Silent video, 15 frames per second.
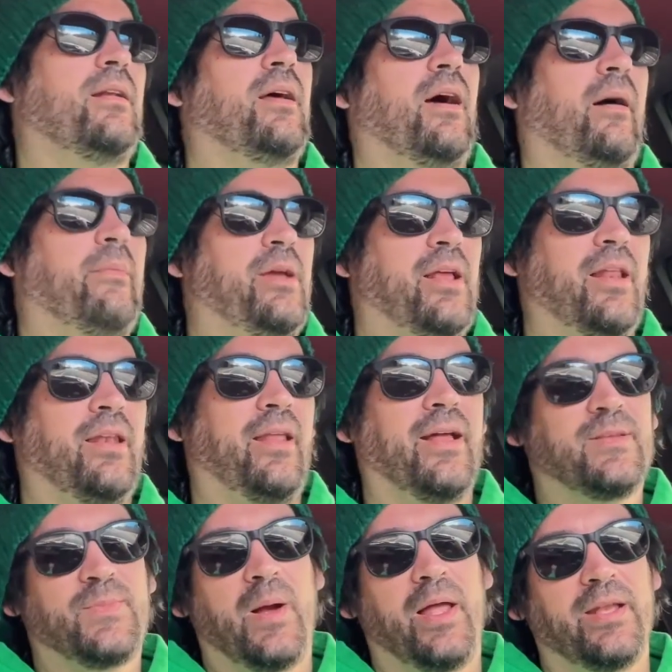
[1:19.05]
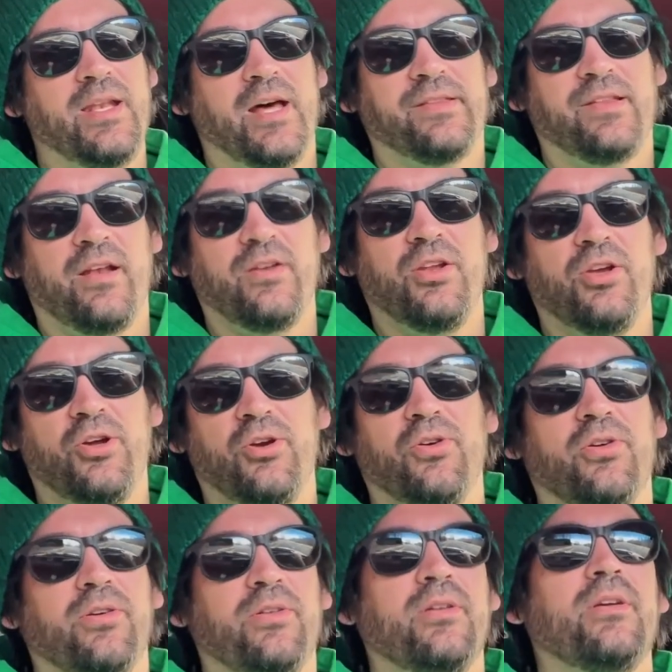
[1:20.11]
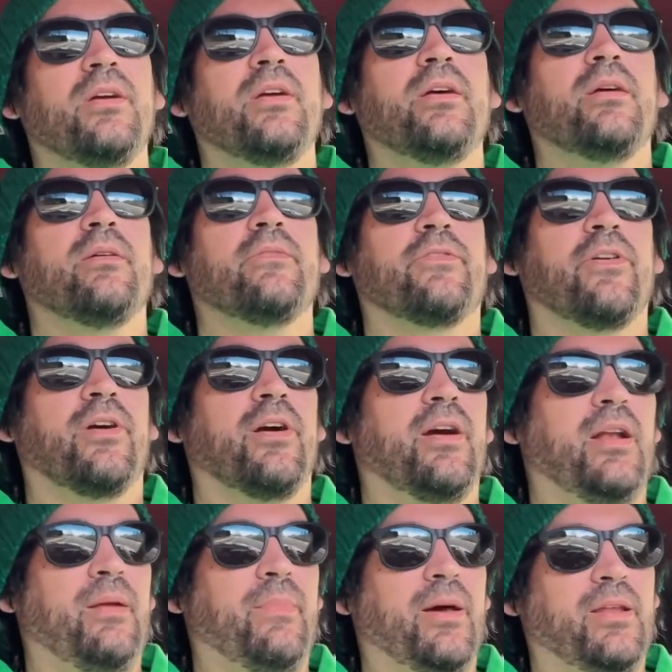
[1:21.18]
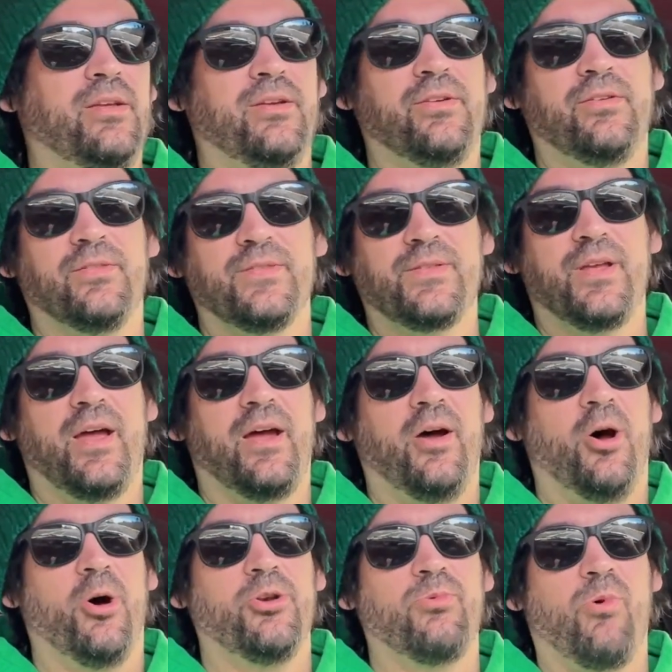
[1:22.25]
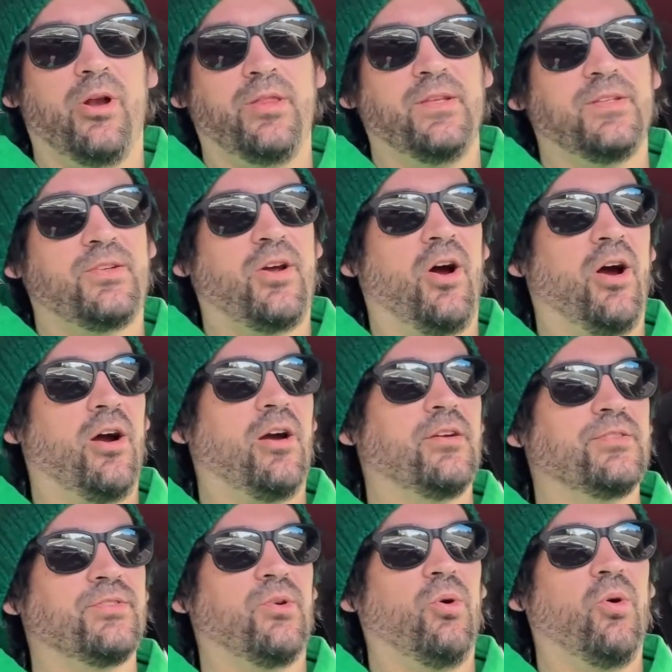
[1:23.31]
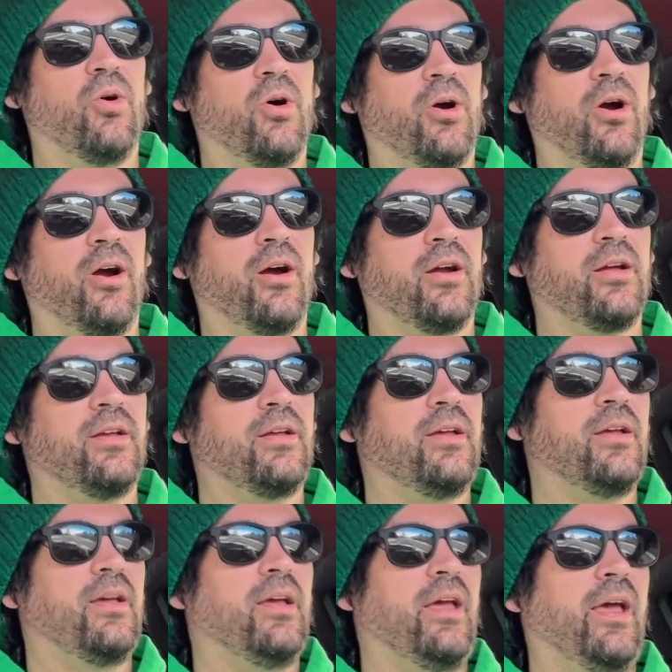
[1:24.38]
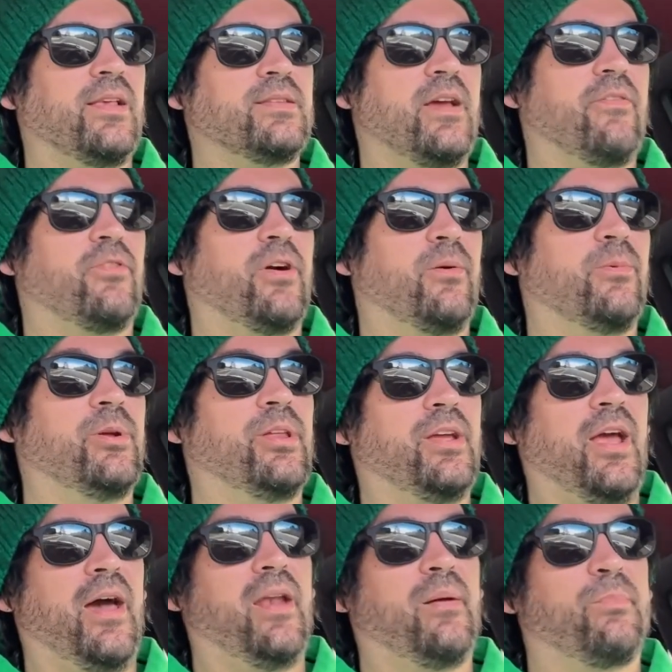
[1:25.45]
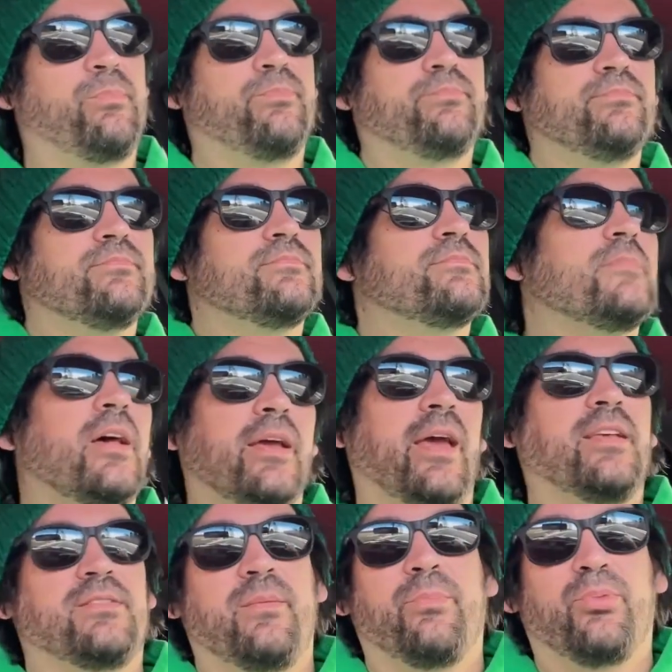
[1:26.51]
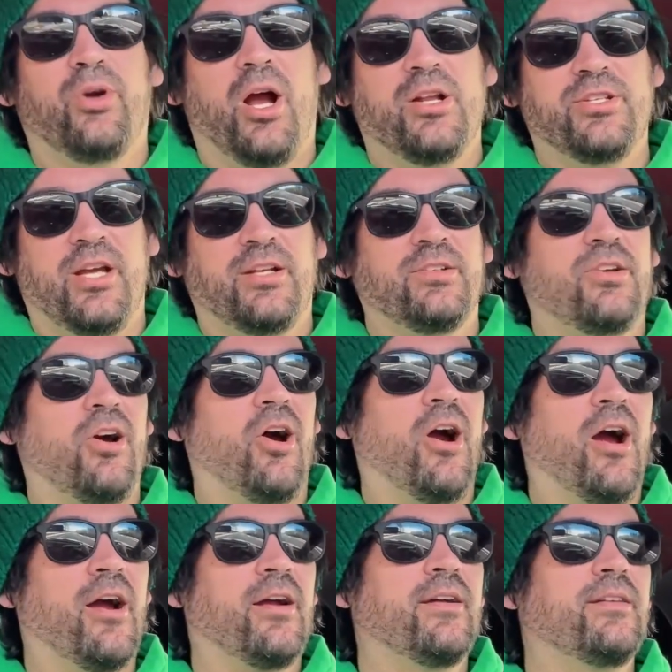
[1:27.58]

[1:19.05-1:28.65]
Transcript: I mean, that's probably nothing new for anybody who's owned one of these cars or has ever really had I guess a project car.